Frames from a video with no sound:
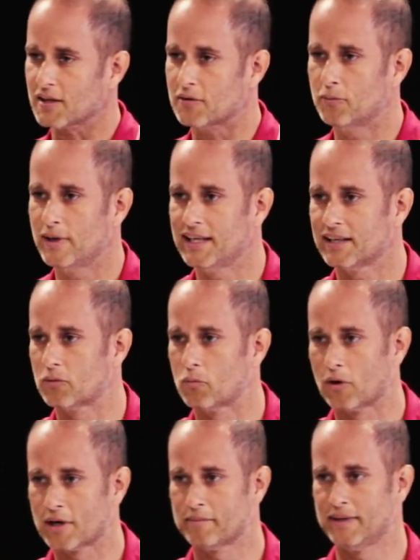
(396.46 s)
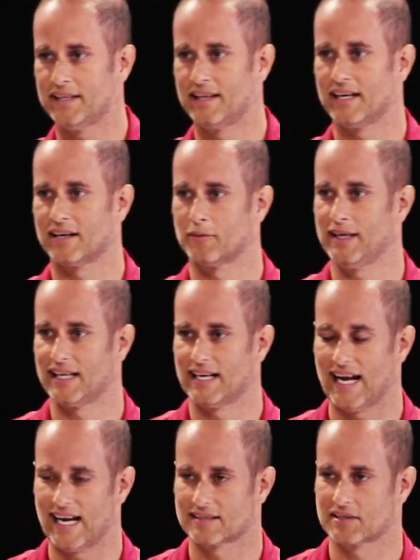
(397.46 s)
We didn't want to be there. We
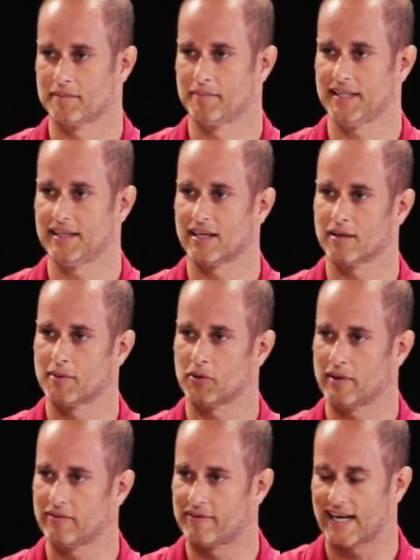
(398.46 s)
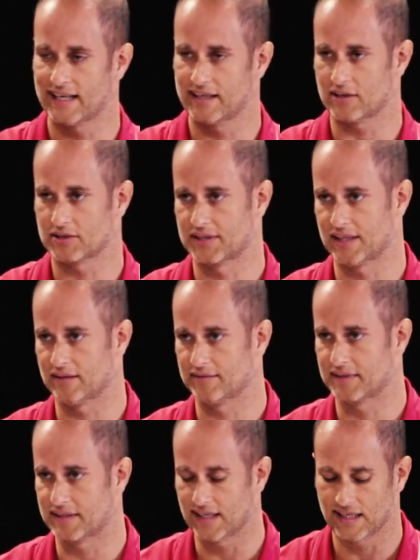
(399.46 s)
didn't ask to be there, but we find
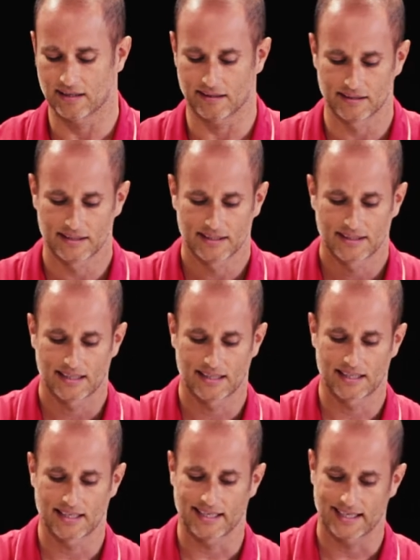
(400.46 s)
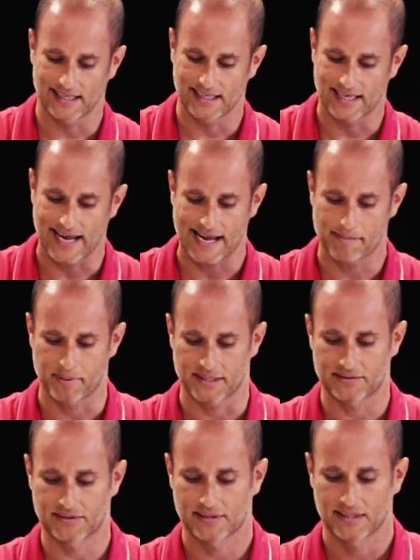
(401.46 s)
ourselves there. It
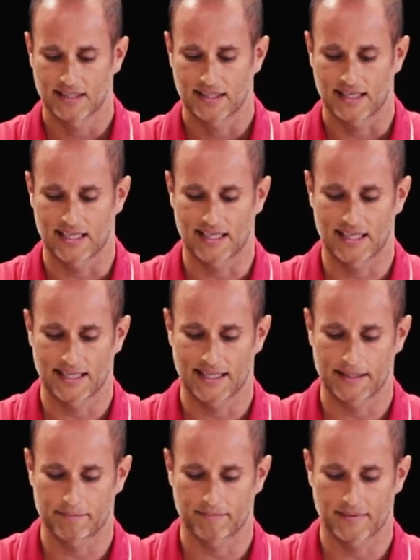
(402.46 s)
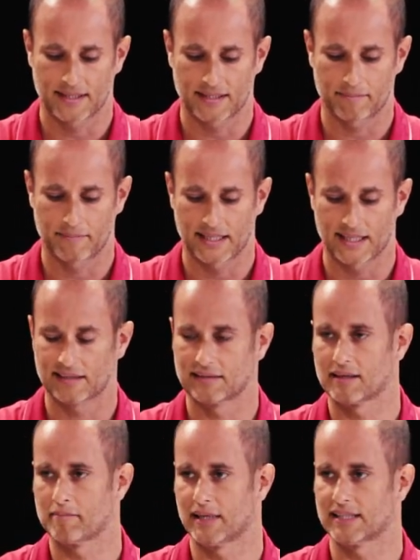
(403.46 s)
happens.
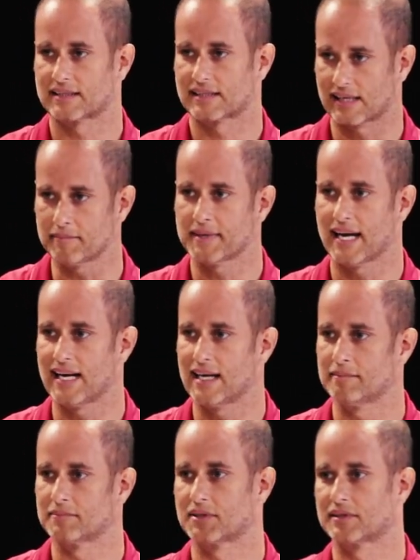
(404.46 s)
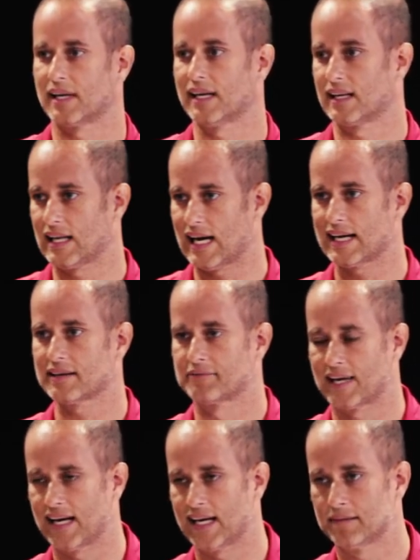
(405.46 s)
But sometimes, and a lot of
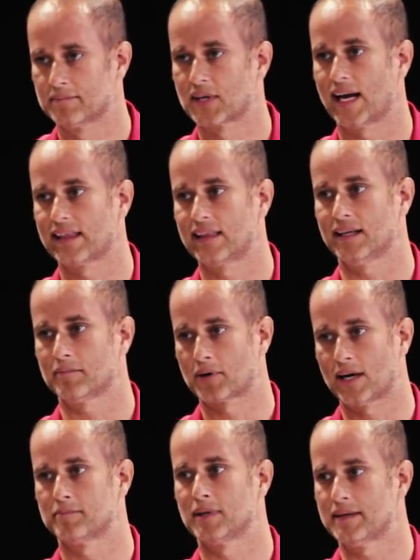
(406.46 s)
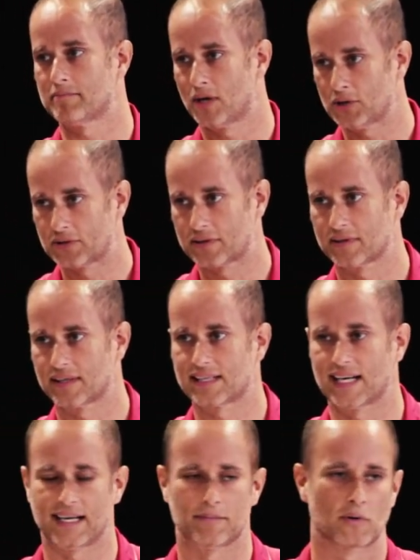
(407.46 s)
times, I think probably most of the
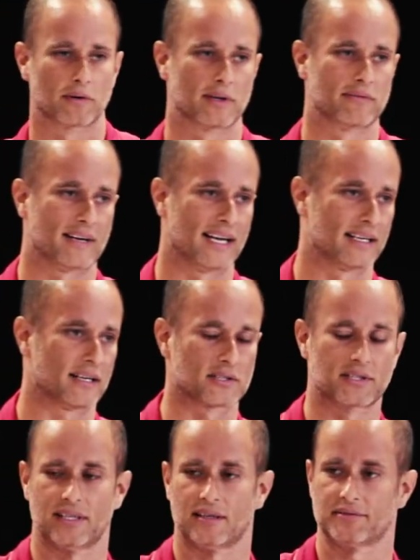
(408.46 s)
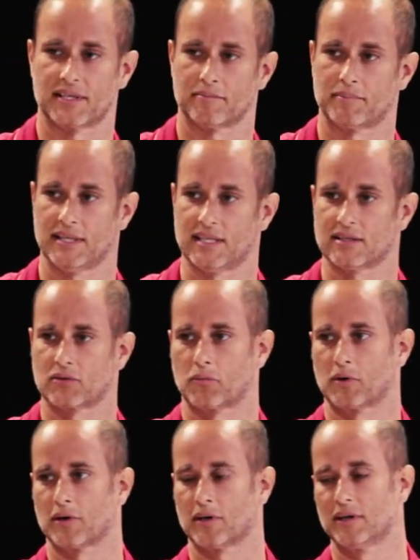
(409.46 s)
time when we find ourselves in pits,
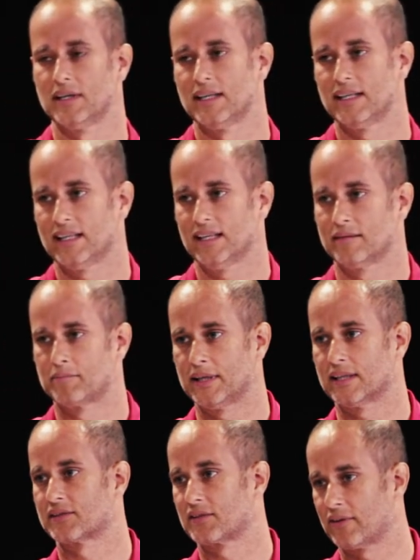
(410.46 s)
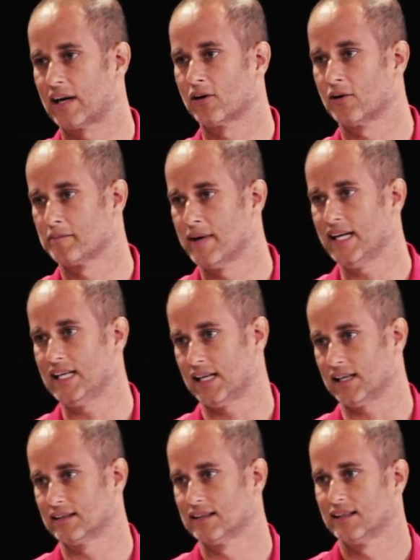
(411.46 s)
we're in pits of our own
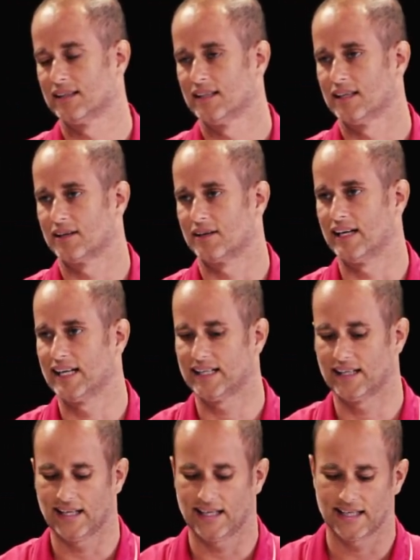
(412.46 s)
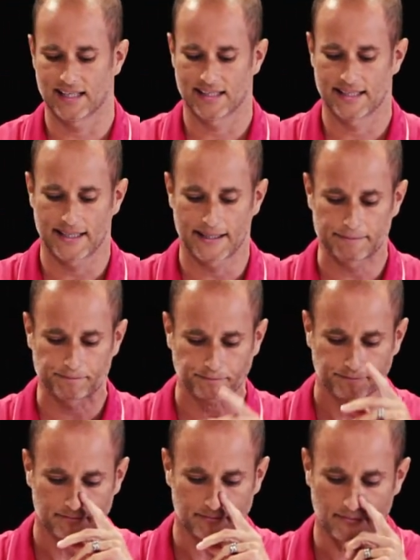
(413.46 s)
making, right? And
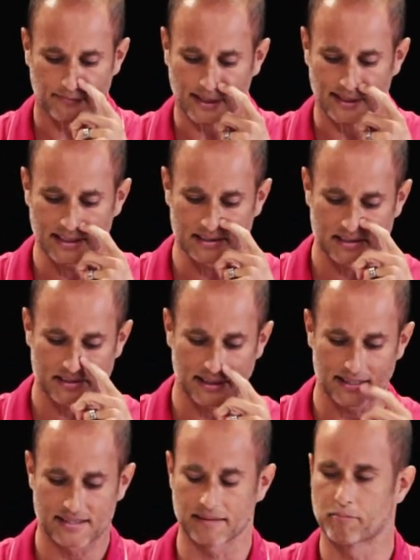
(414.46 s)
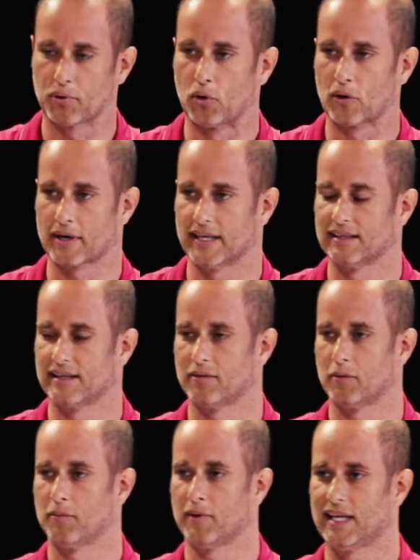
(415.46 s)
it's important that
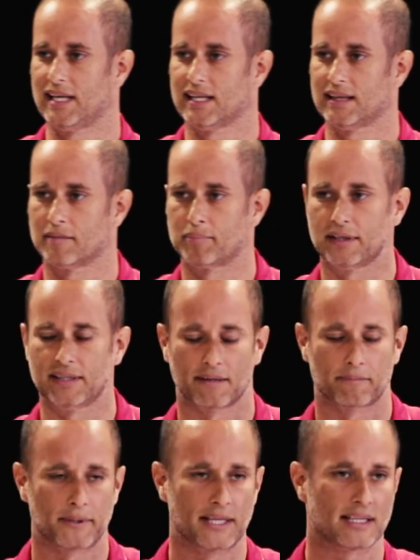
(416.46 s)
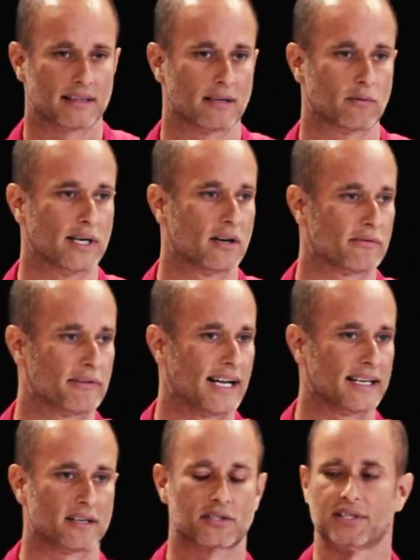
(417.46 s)
when we get in the pit that we don't
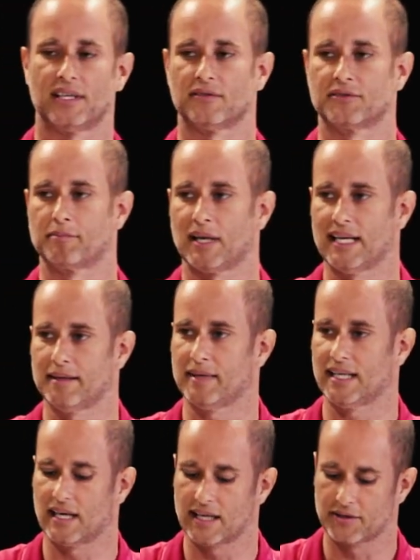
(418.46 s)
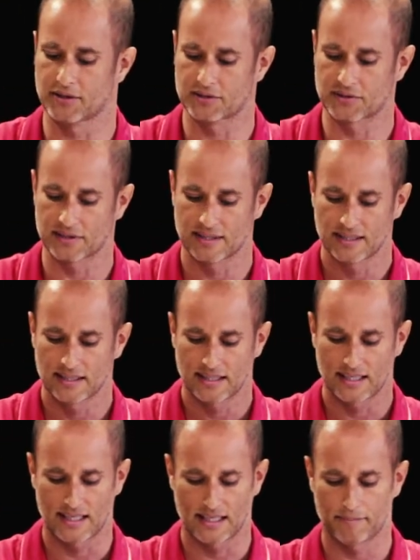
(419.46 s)
find ourselves blaming others,
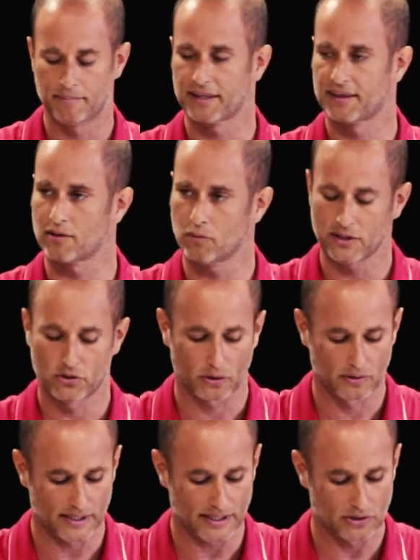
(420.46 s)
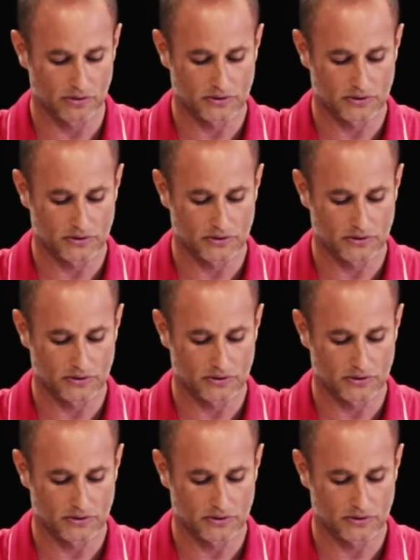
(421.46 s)
but that we truly do